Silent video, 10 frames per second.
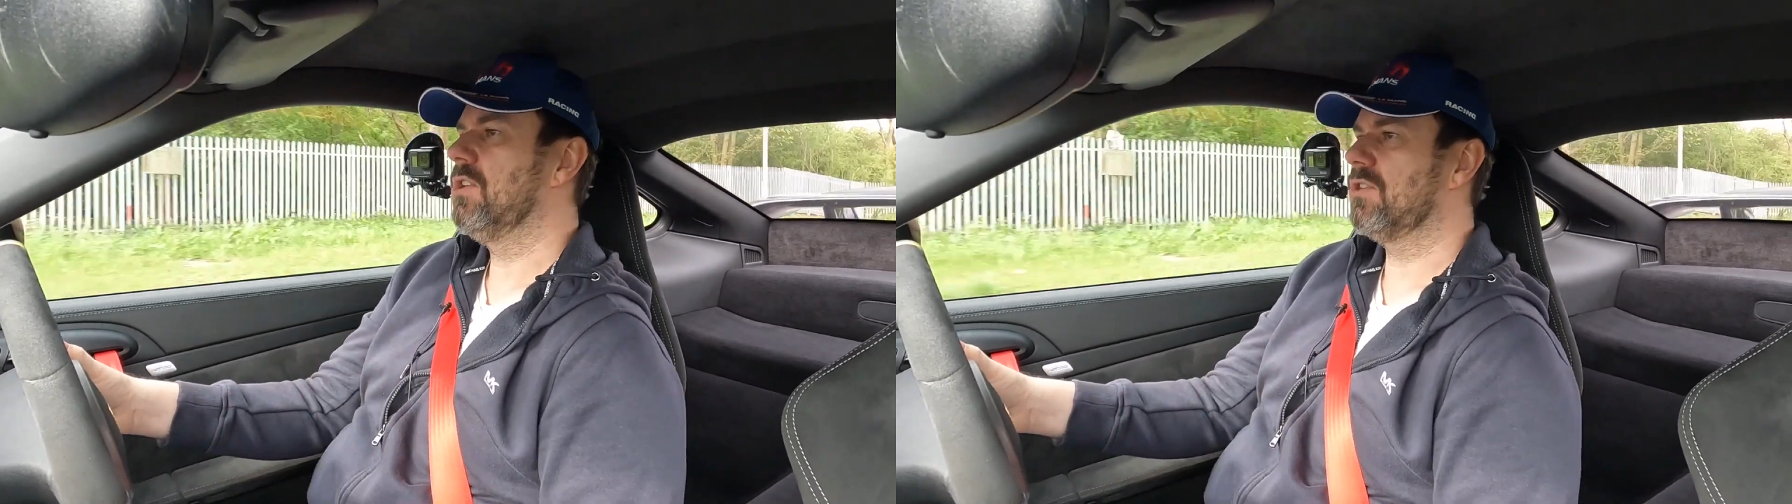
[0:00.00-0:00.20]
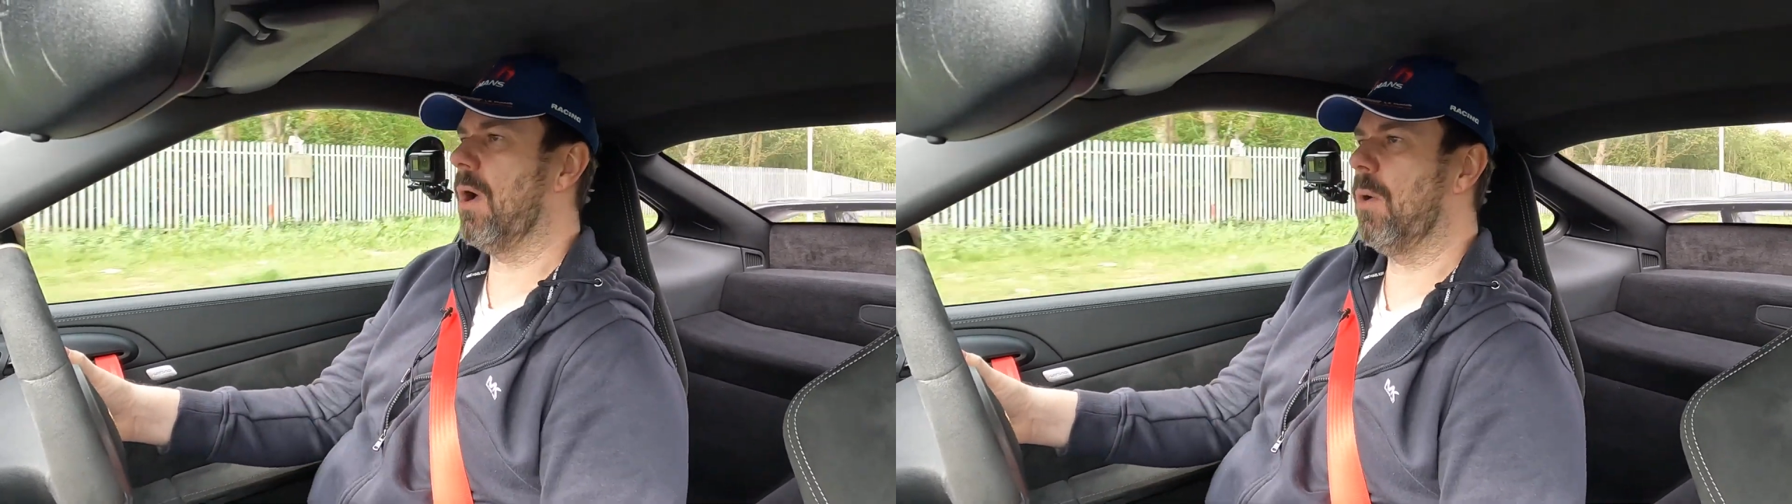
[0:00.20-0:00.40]

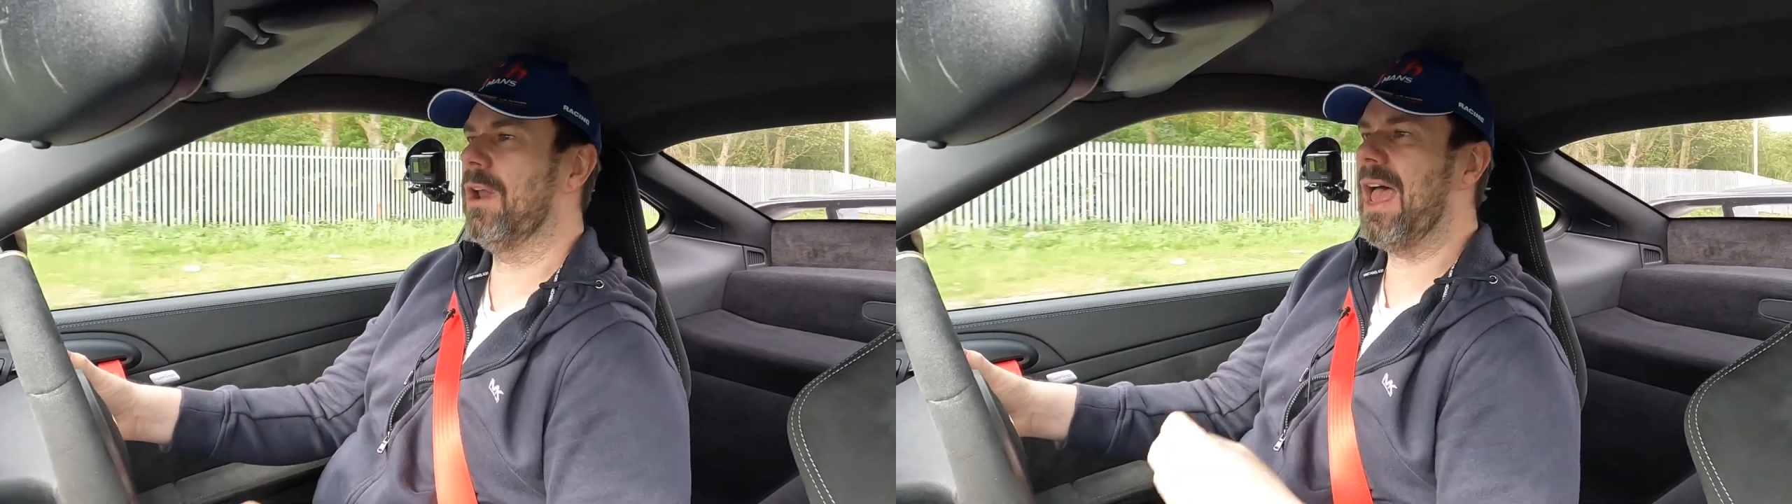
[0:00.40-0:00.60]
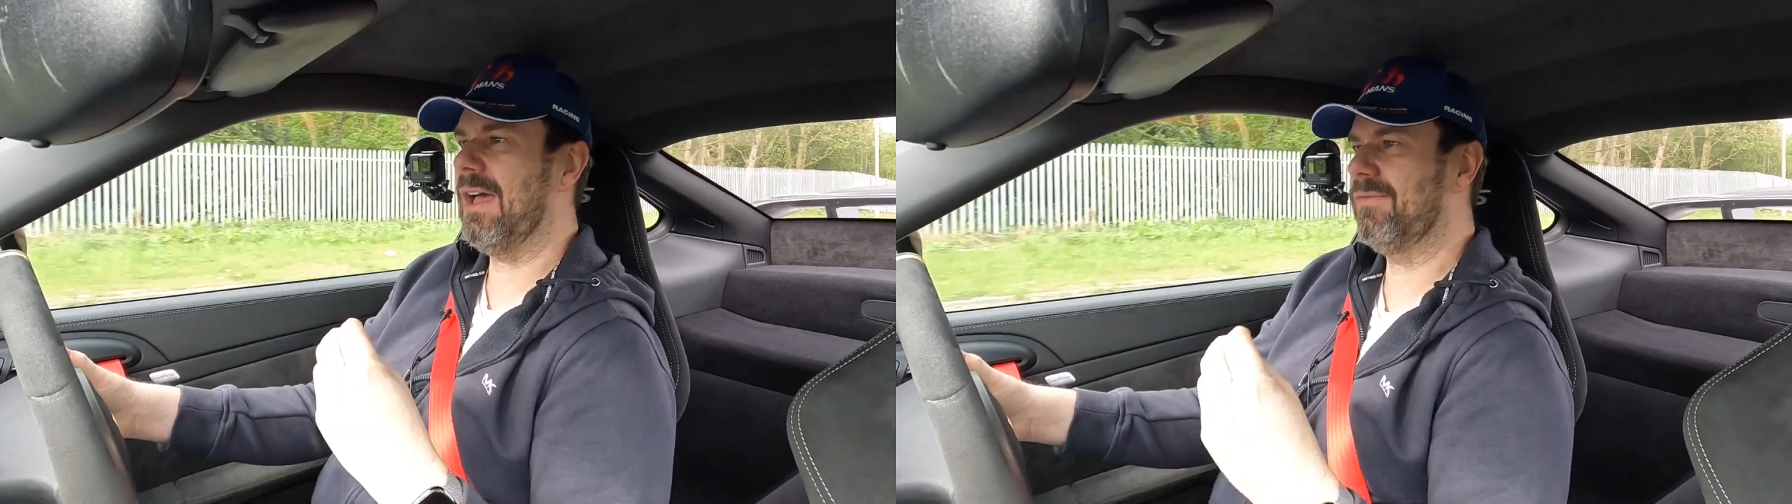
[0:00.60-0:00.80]
So I
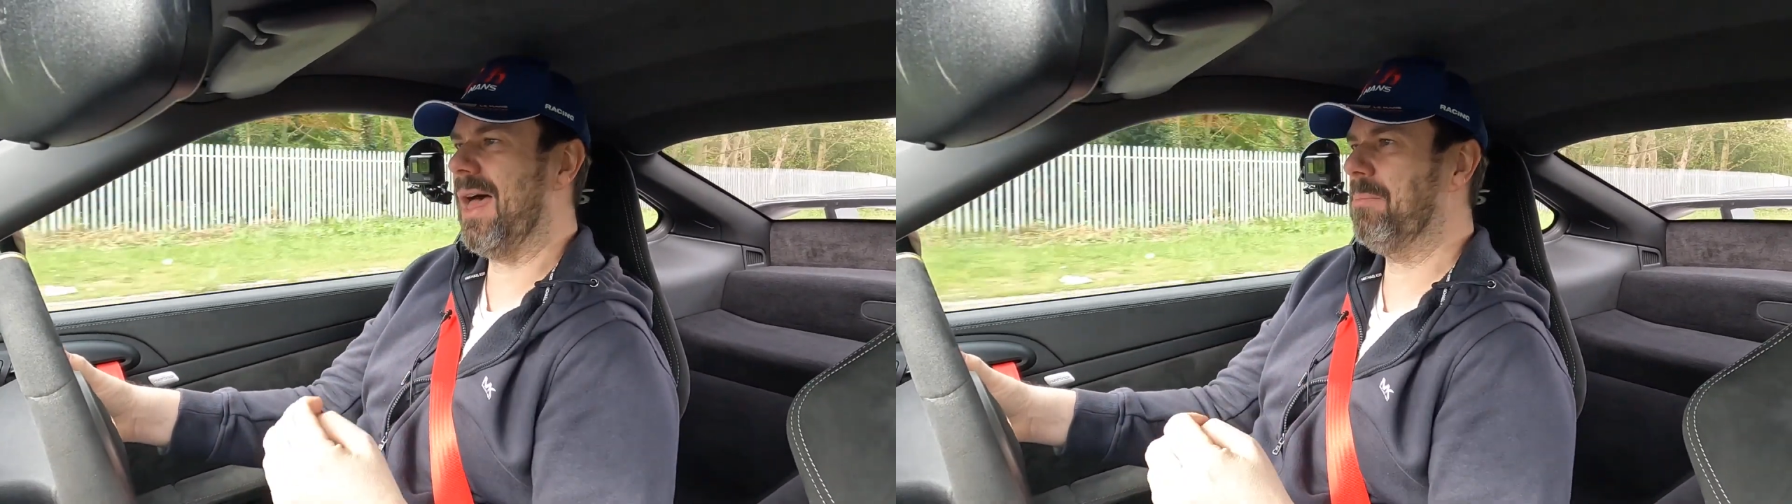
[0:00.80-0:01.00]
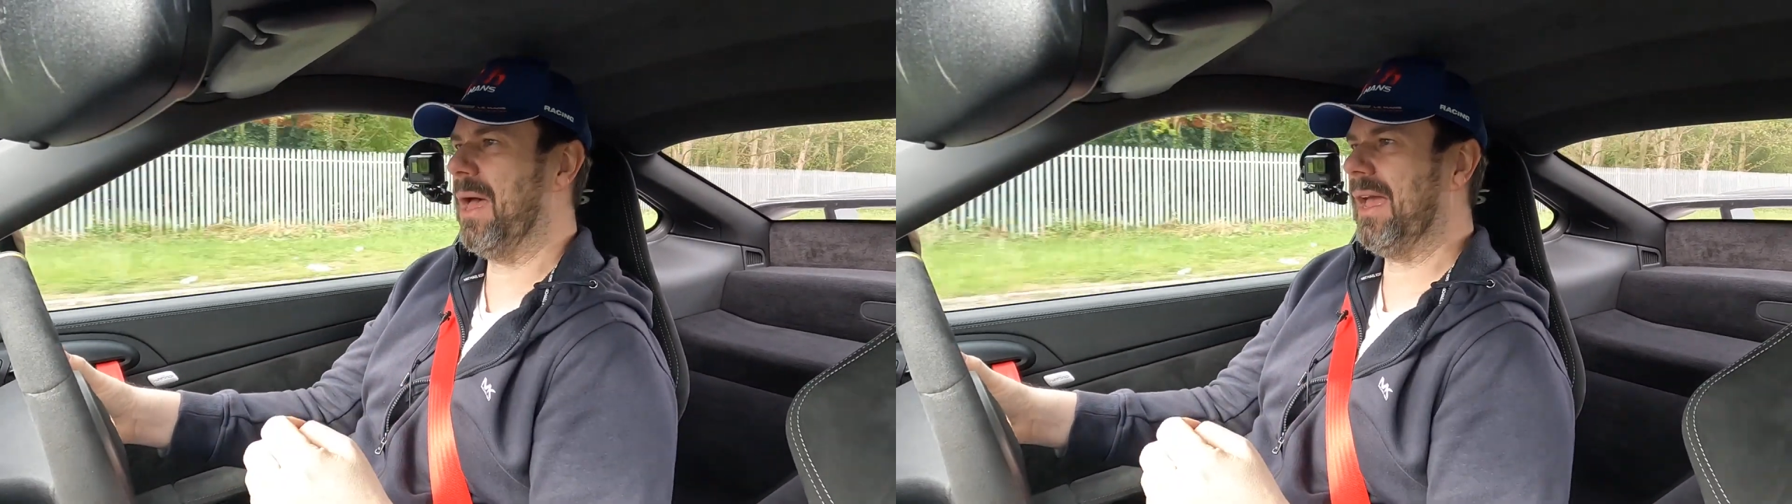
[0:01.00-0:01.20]
want to have
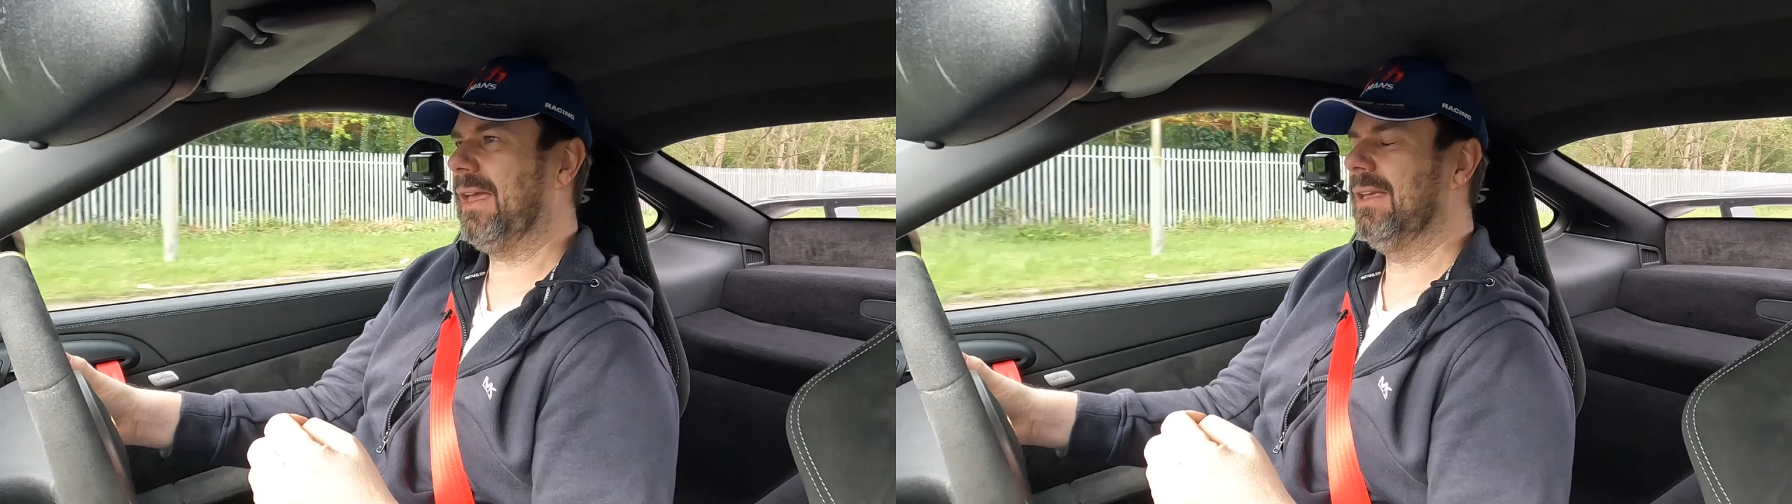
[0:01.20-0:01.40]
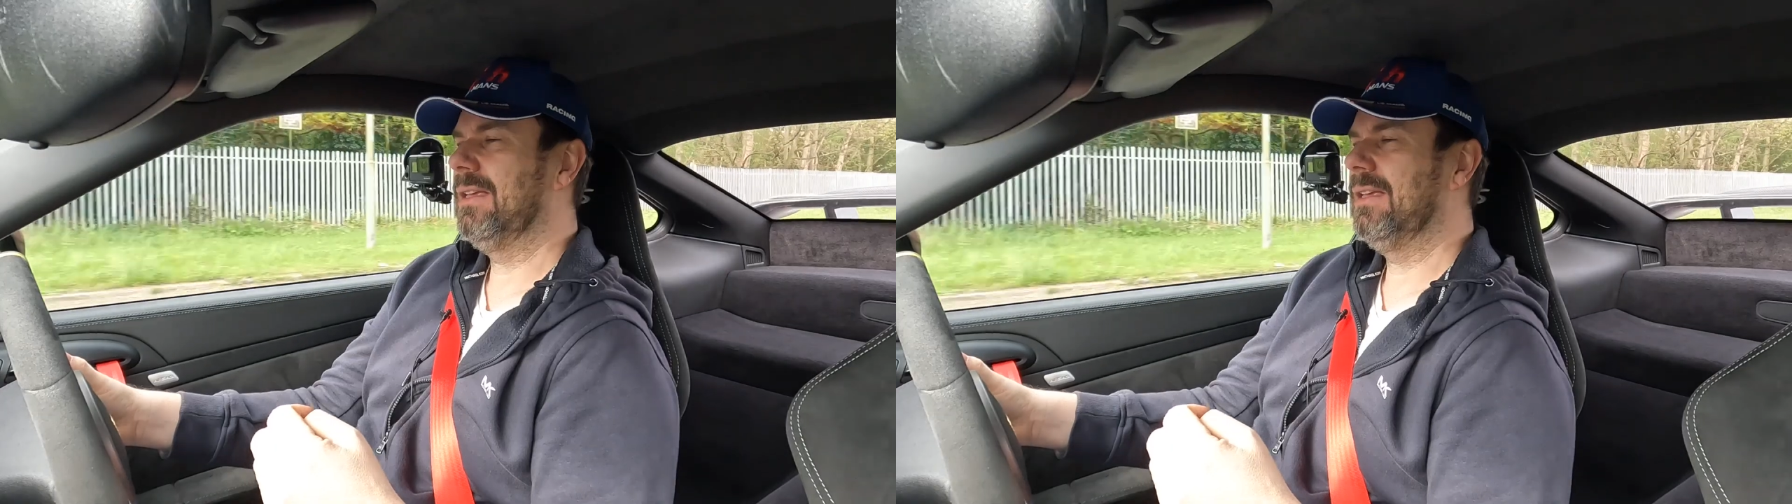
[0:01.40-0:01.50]
that back.